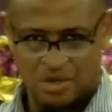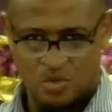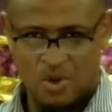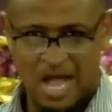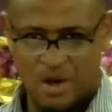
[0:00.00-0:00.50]

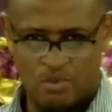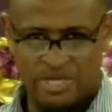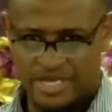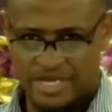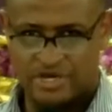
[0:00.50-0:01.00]
while we're
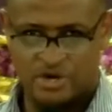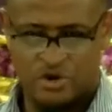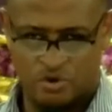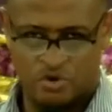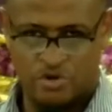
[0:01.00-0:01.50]
here
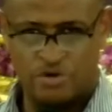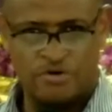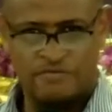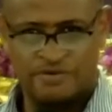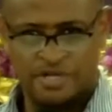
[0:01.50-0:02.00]
on
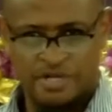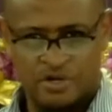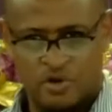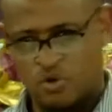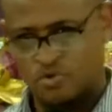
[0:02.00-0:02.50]
earth
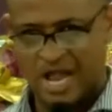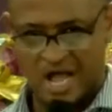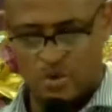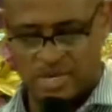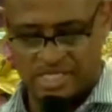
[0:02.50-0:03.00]
on
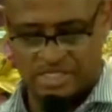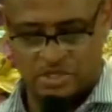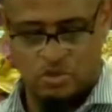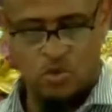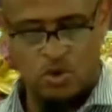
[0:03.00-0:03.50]
our way to
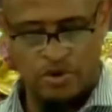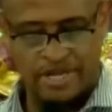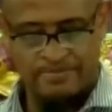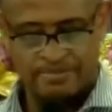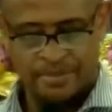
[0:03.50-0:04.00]

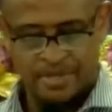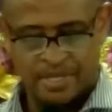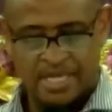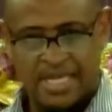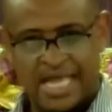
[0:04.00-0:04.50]
glory.
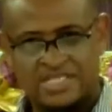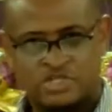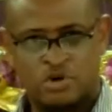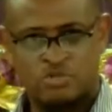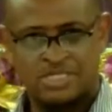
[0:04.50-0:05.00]
And
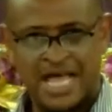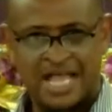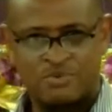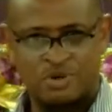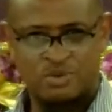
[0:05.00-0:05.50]
so
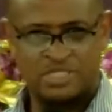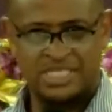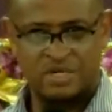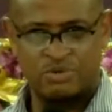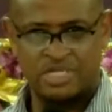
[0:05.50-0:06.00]
tonight we're
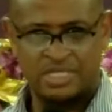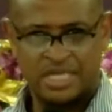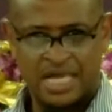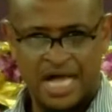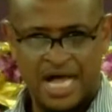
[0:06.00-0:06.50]
dealing with
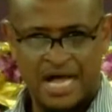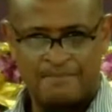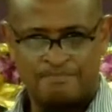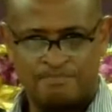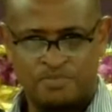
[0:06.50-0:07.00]

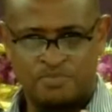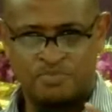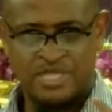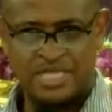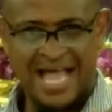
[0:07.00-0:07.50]

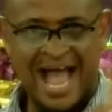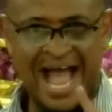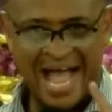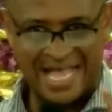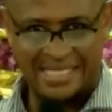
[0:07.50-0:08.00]
the
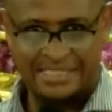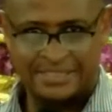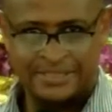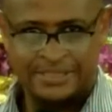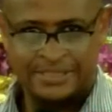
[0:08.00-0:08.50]
I
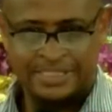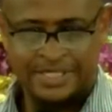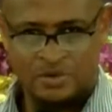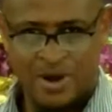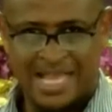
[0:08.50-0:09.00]

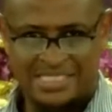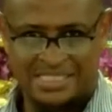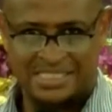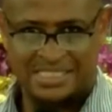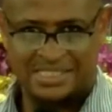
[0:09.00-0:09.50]
in
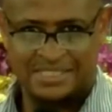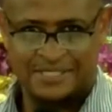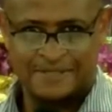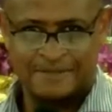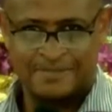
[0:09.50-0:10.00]
righteousness,
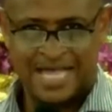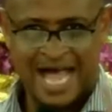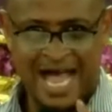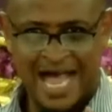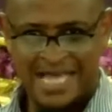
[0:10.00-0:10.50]
the
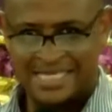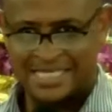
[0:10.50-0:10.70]
I